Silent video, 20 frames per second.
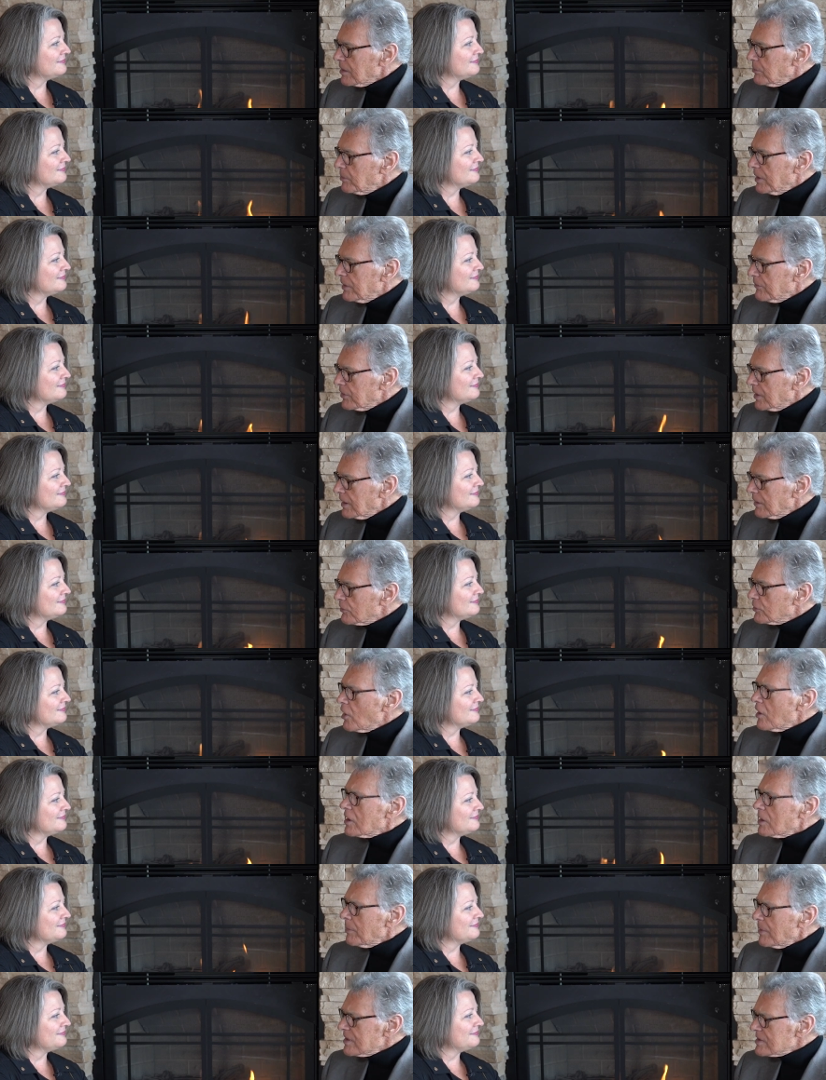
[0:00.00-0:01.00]
Speaker 1: in Beaverdale. Talk
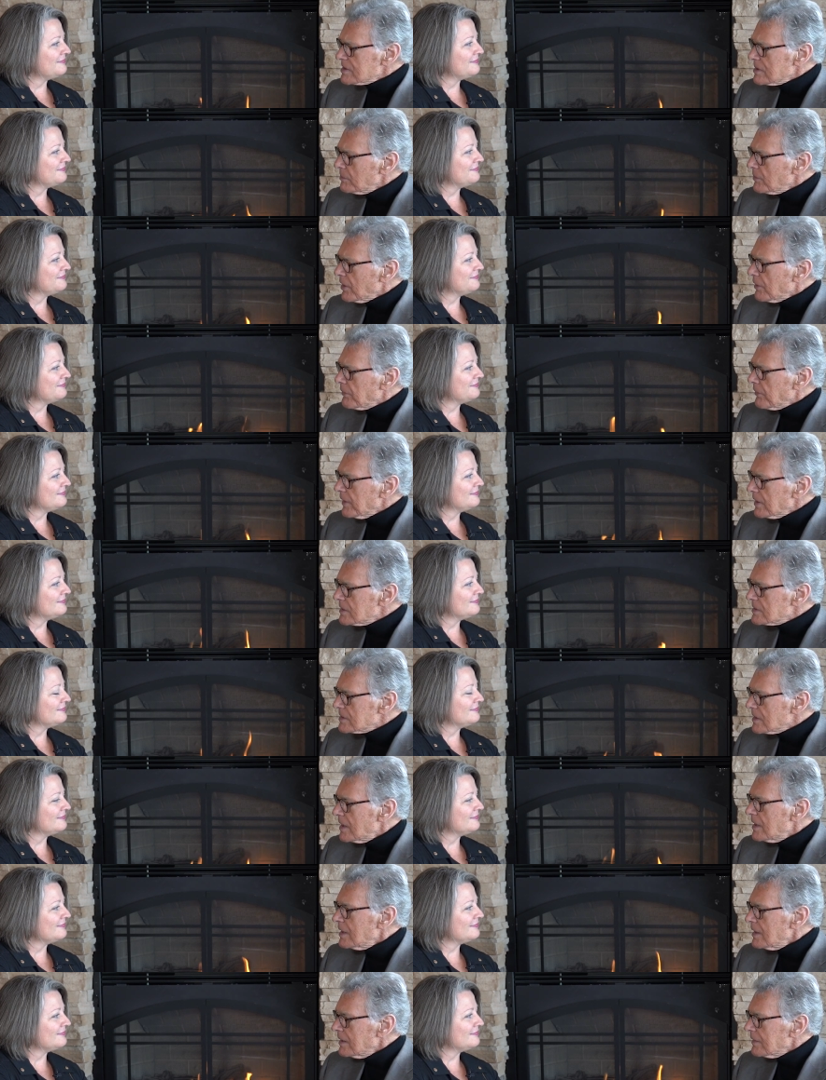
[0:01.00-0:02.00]
about some of the things
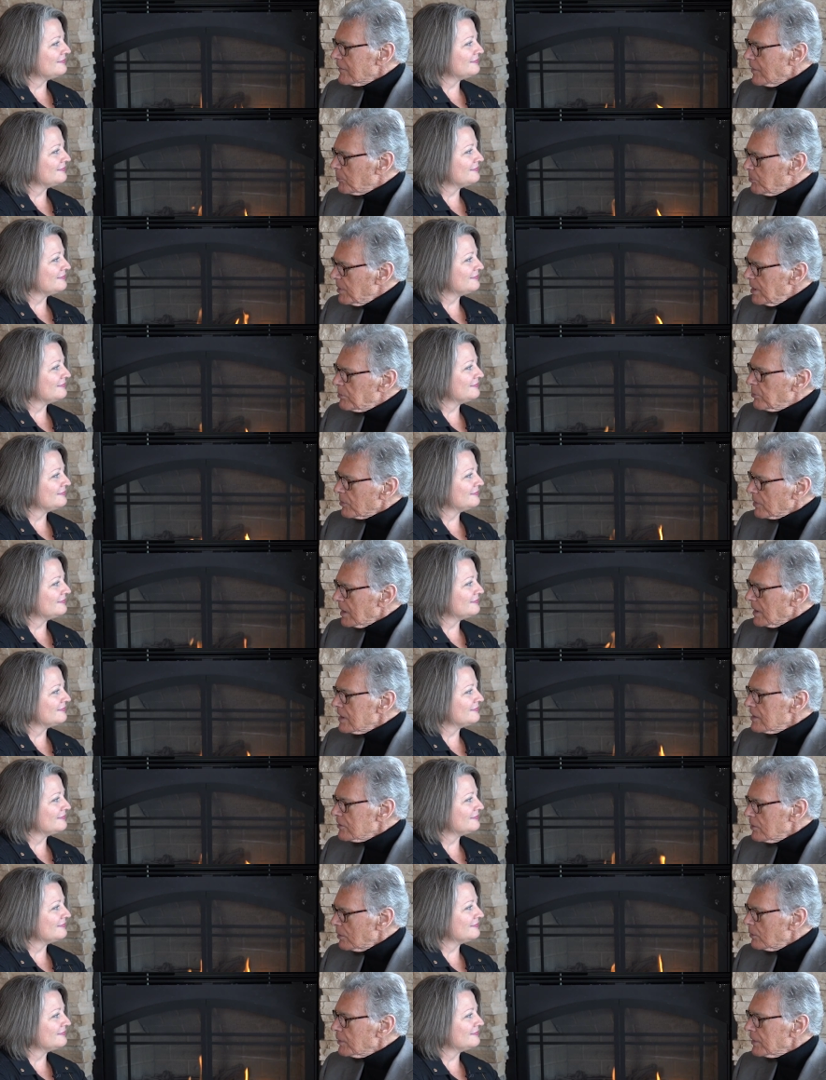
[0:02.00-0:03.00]
that people get
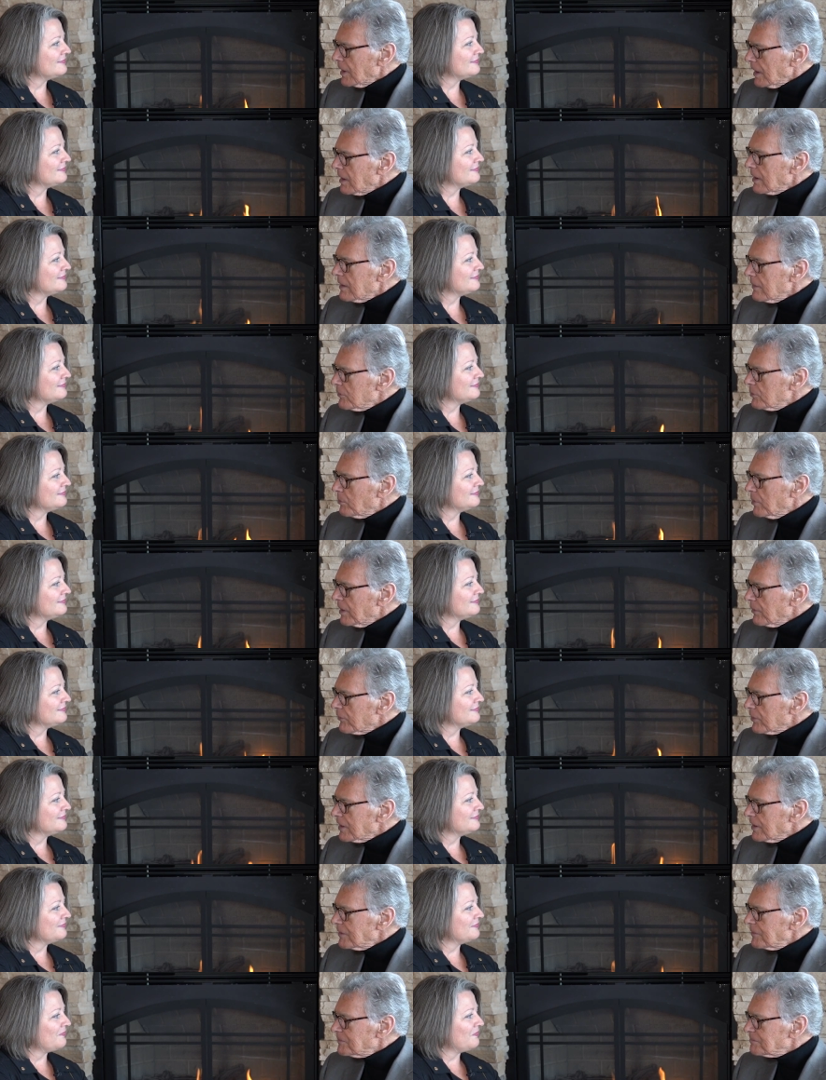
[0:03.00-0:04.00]
into when they live in
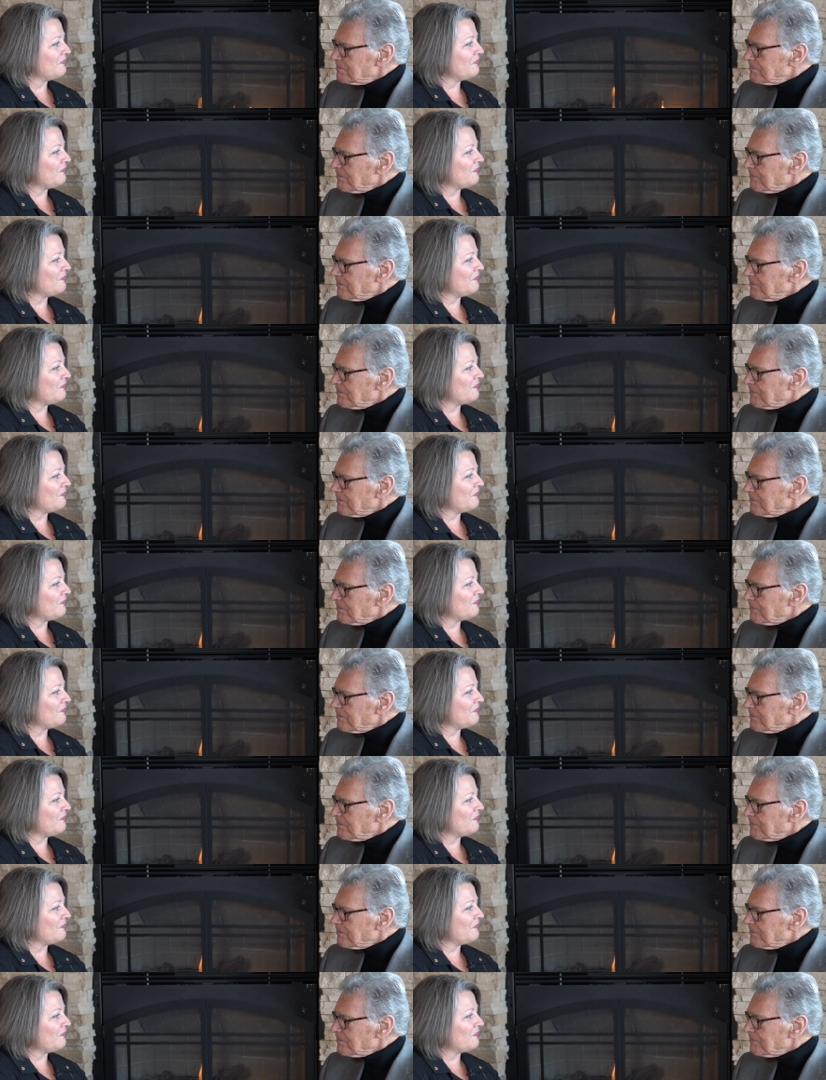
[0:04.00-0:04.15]
Beaverdale.